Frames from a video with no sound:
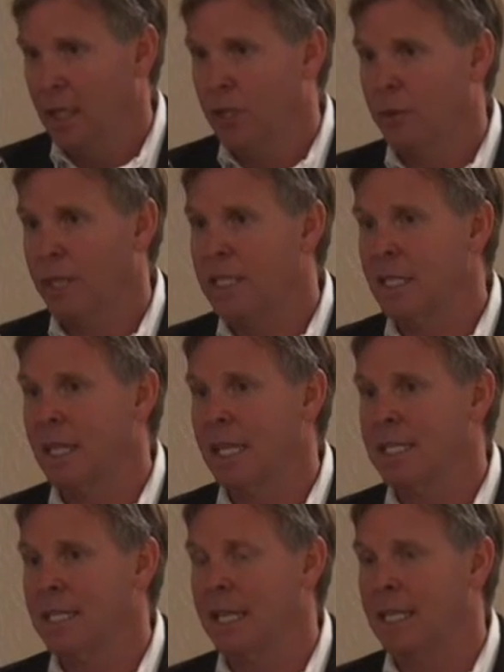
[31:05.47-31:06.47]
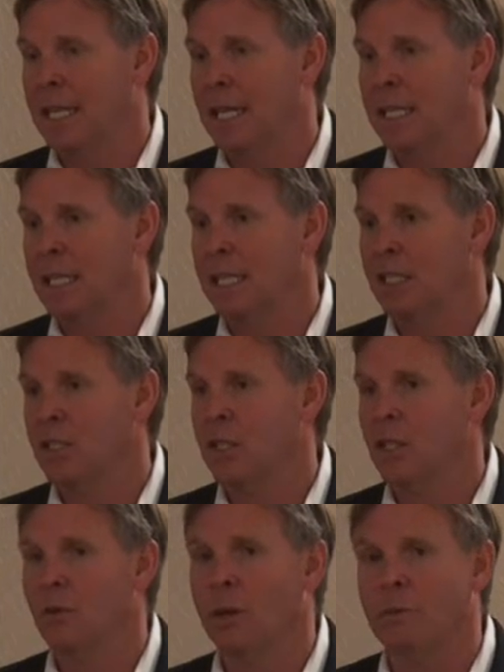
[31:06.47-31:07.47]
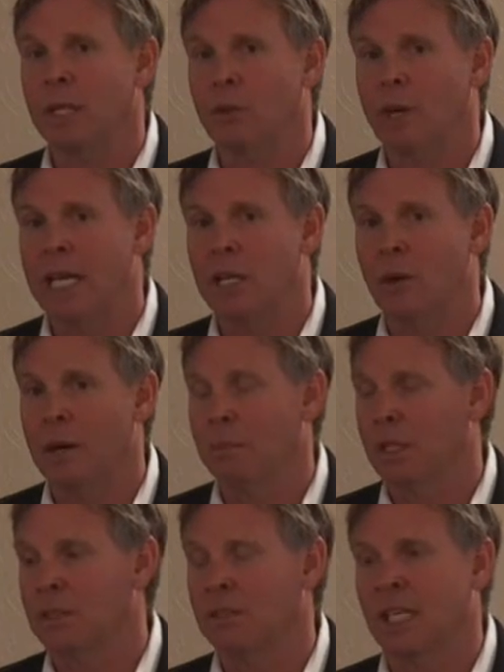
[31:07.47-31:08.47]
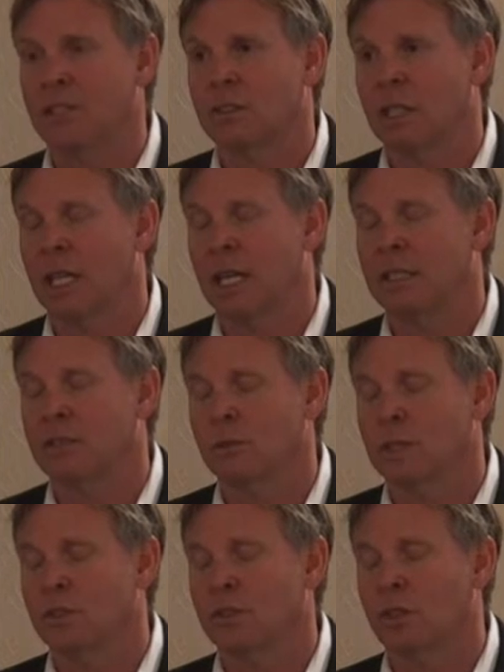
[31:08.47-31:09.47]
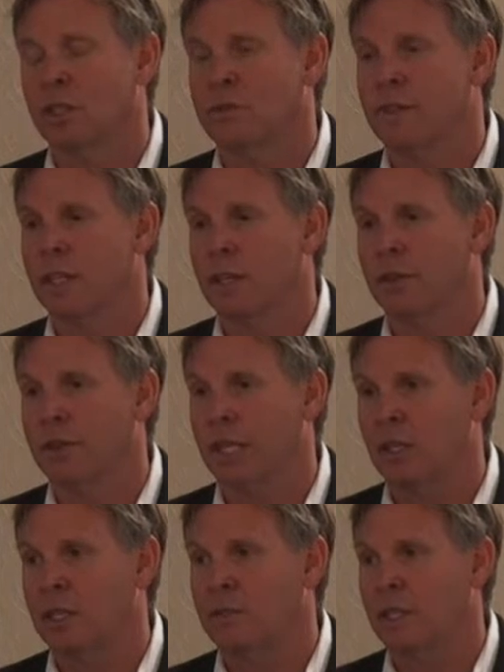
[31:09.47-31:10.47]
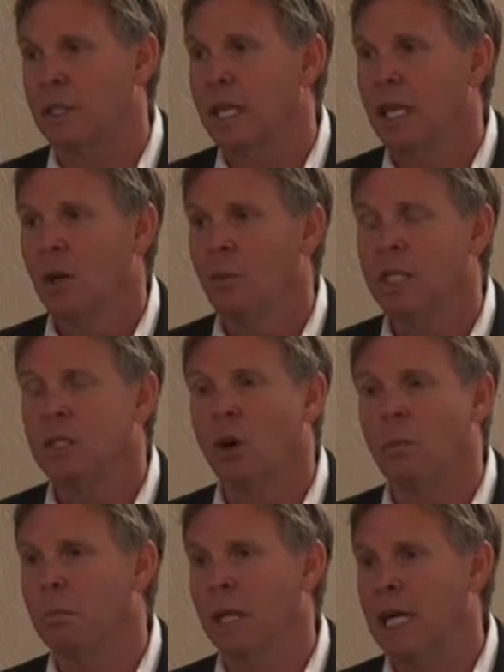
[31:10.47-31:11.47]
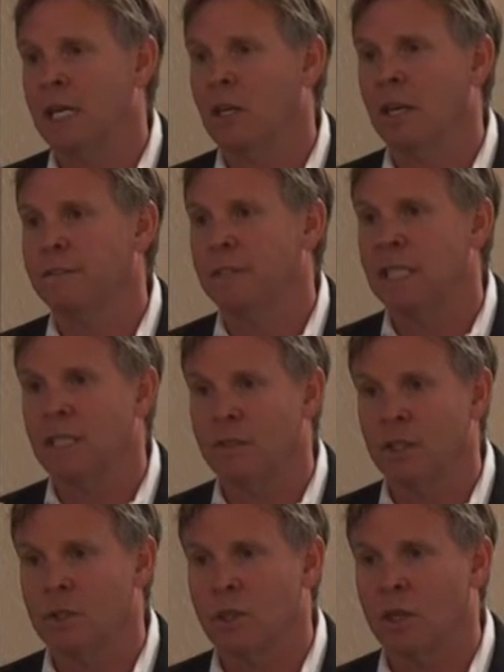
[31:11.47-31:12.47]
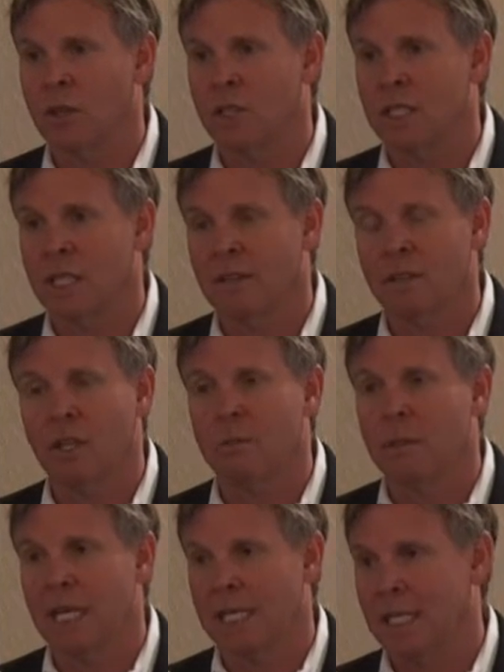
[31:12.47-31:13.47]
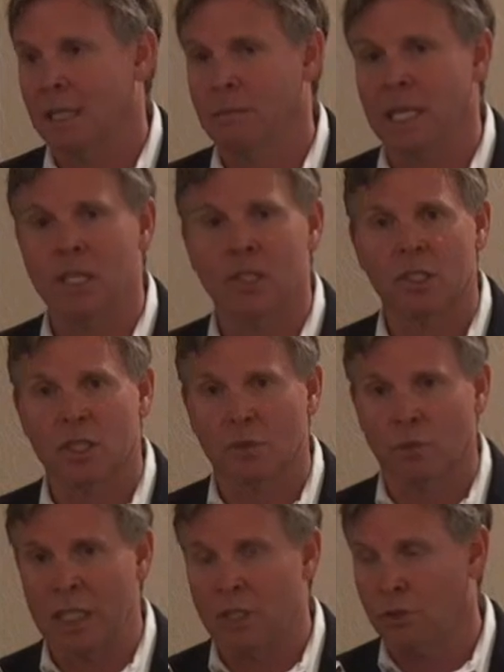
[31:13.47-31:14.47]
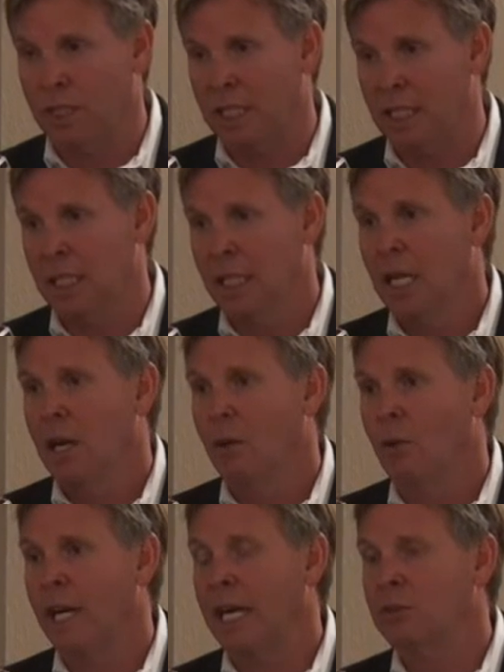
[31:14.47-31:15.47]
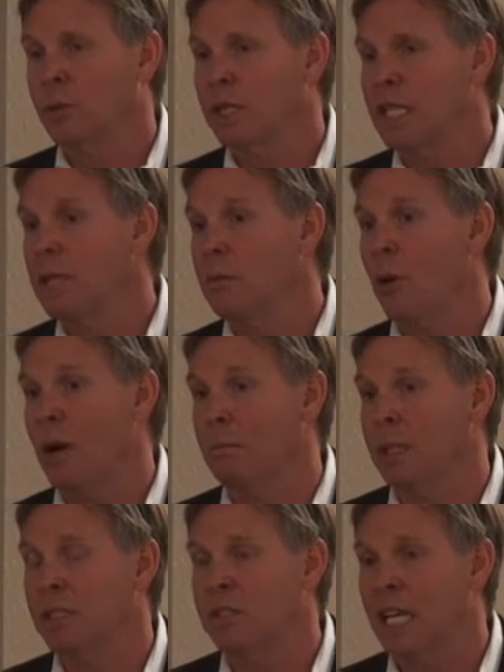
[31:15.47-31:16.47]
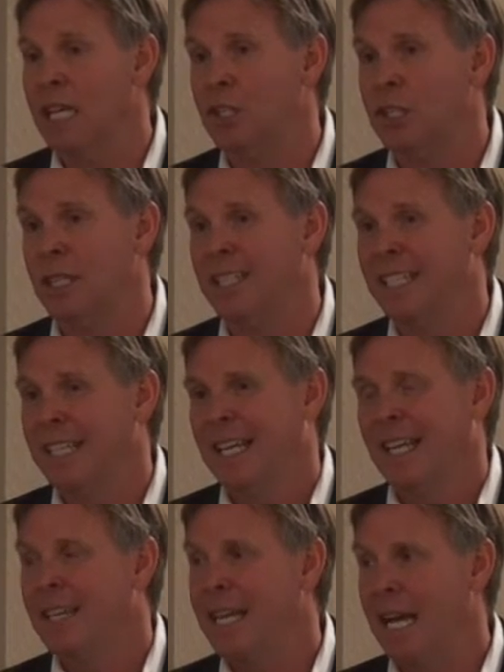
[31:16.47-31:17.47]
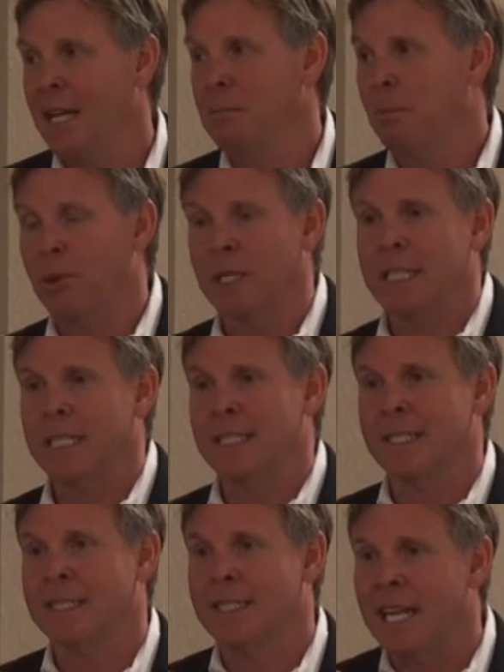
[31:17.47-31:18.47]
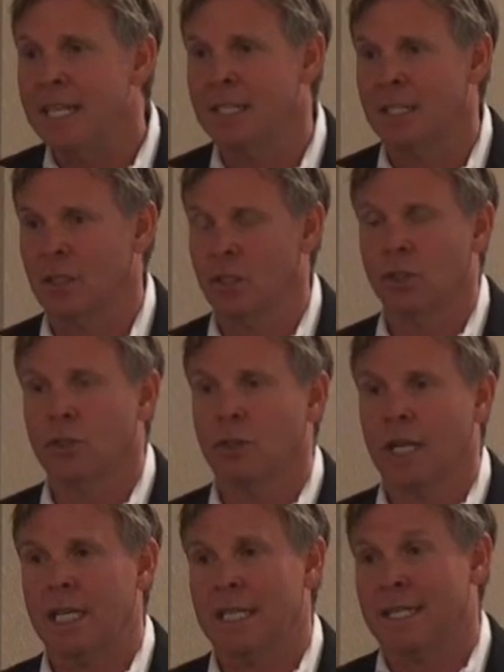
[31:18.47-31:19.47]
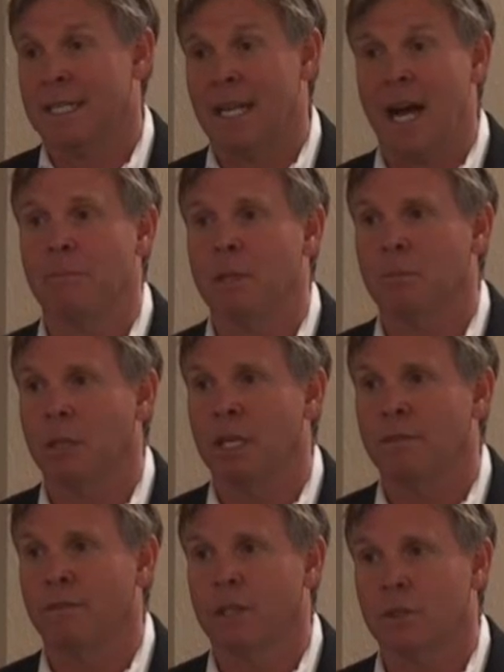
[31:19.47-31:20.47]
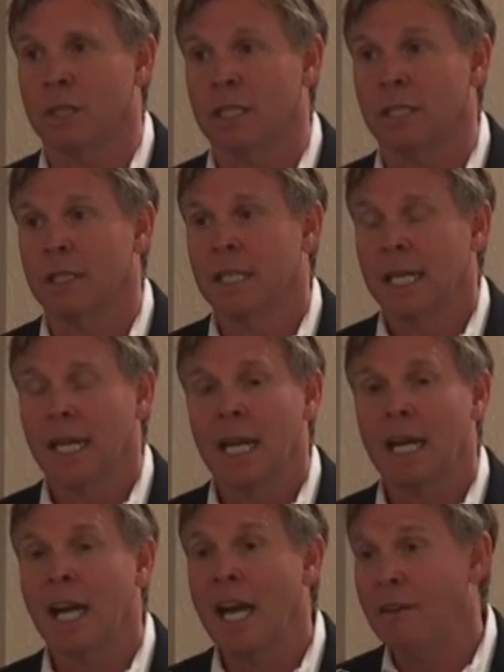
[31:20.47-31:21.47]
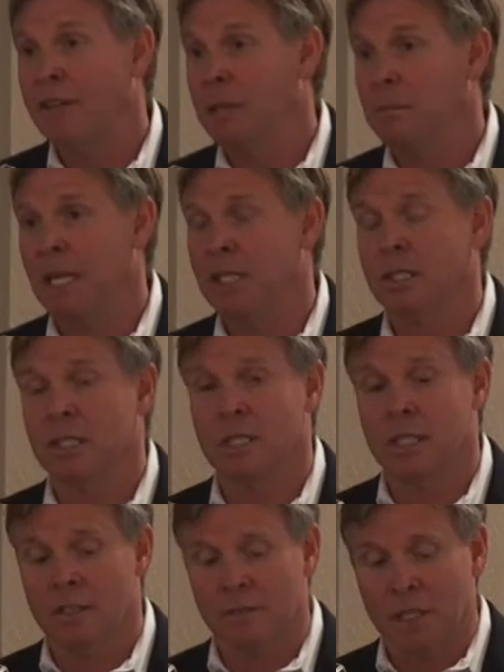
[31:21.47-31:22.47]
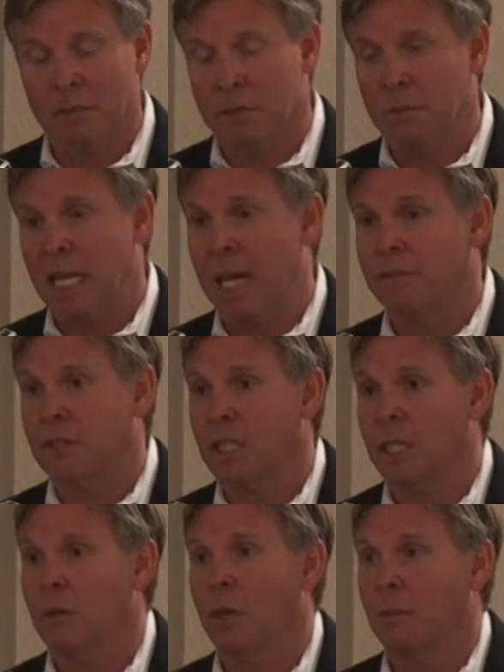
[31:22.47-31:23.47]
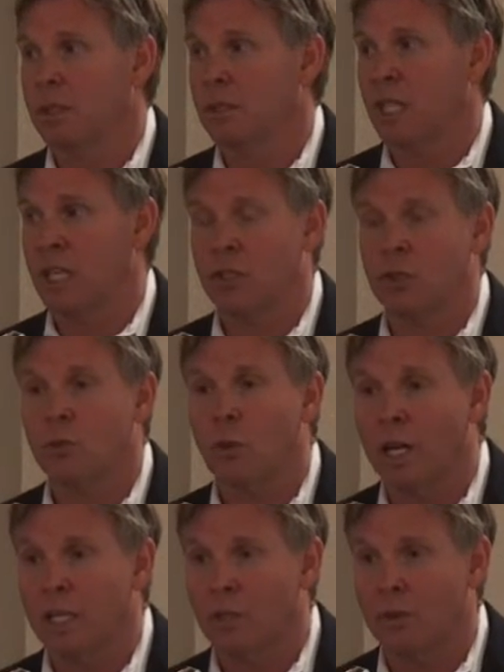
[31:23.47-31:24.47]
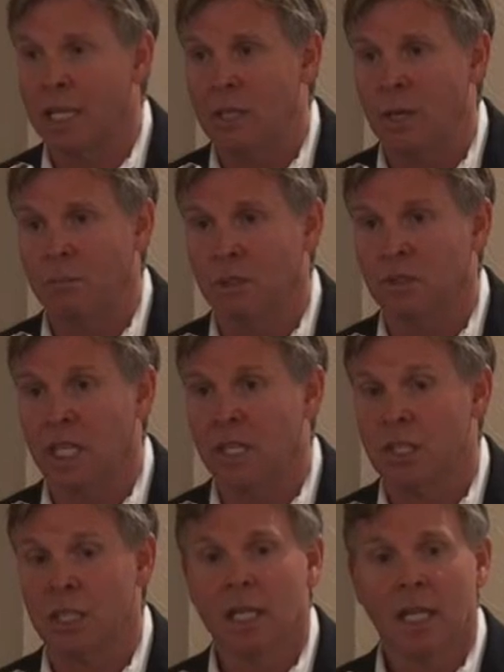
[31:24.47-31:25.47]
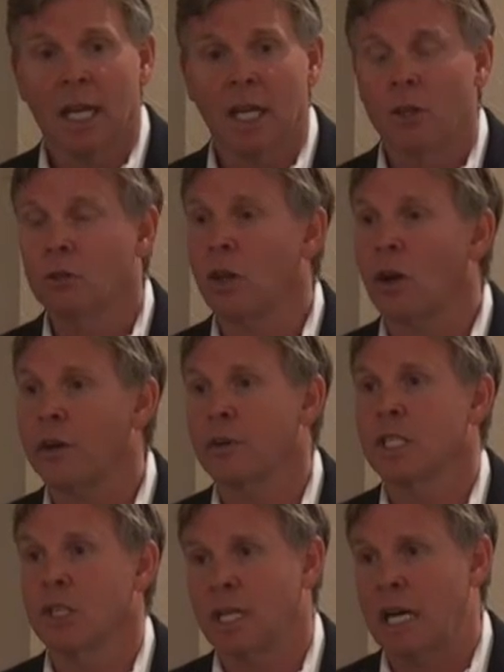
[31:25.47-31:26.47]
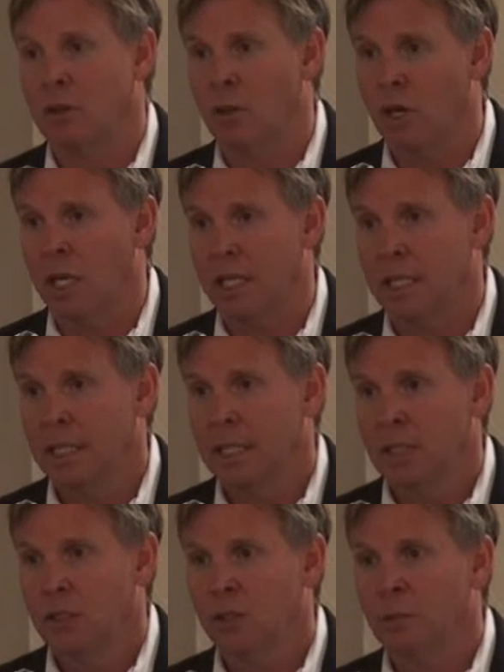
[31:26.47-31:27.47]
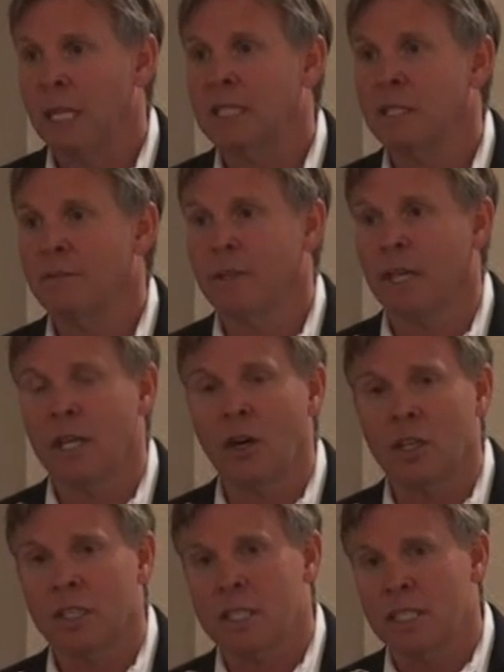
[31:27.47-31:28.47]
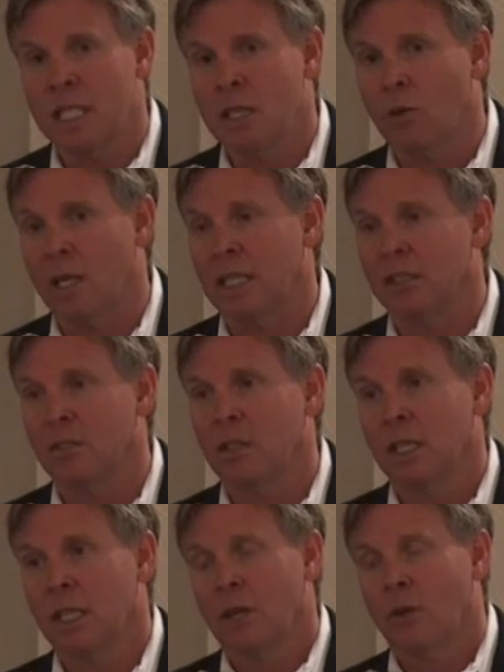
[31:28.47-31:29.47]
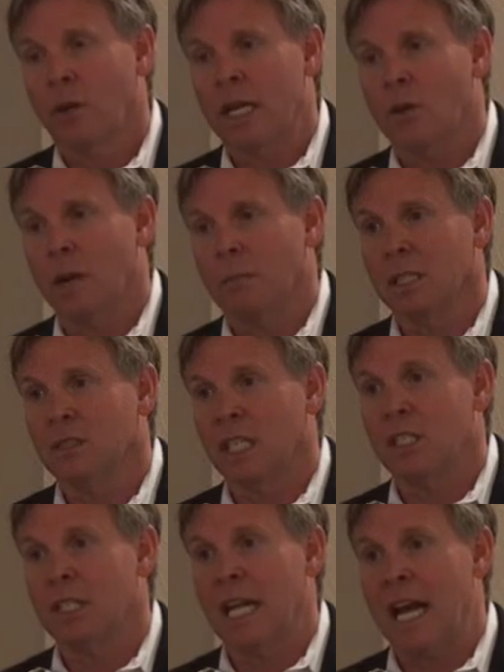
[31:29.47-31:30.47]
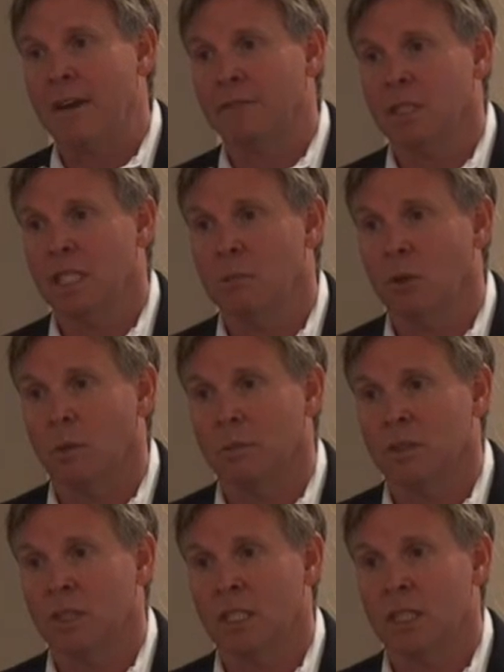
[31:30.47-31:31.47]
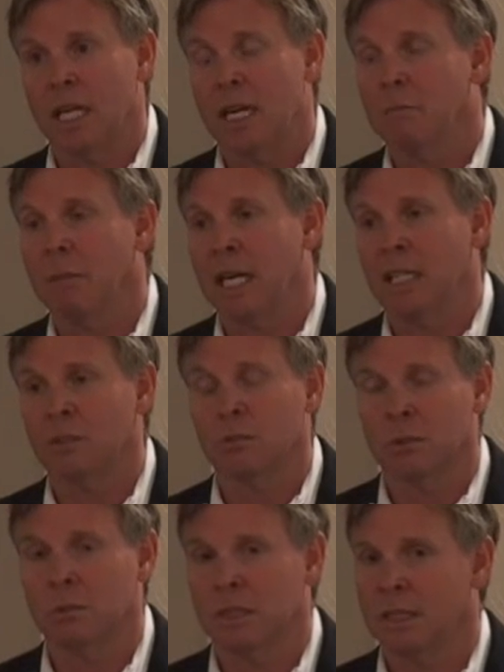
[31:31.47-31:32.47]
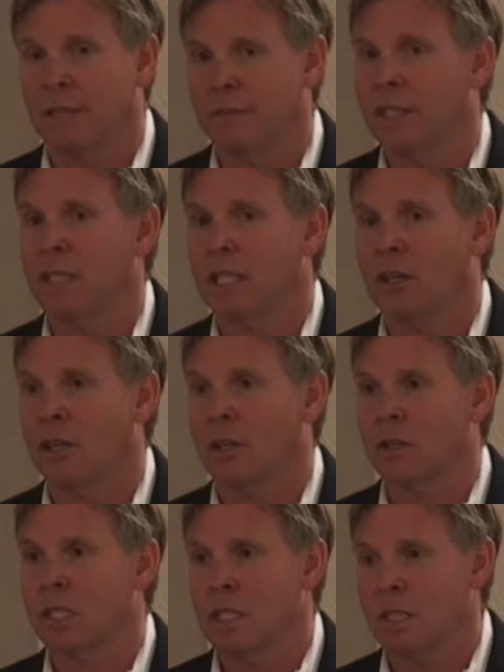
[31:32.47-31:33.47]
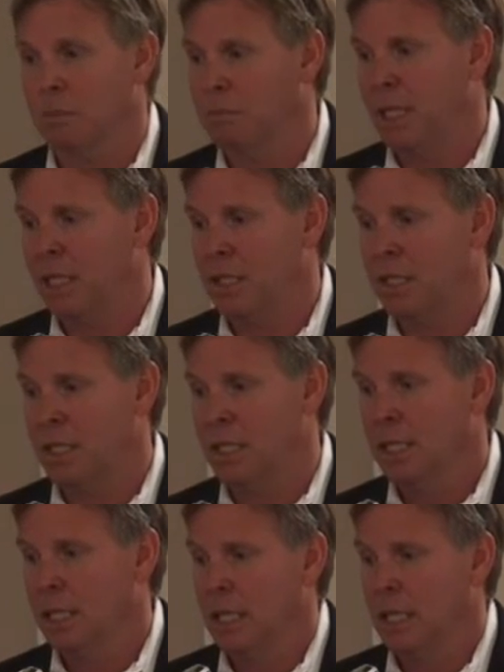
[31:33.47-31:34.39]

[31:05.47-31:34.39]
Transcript: The reason that I say that is when we radioembolize with Sursphere or Therasphere, we don't block off any of those arteries. I've gone back in patients and retreated. Whereas with chemoembolization, the endpoint is stasis. You're trying to stop the blood flow in there. And I have had patients that have come to me after chemoembolization who wanted a radioembolization, and those arteries are now gone. So it makes it very hard to sequence radioembolization after chemoembolization. Not impossible, but definitely harder in some patients.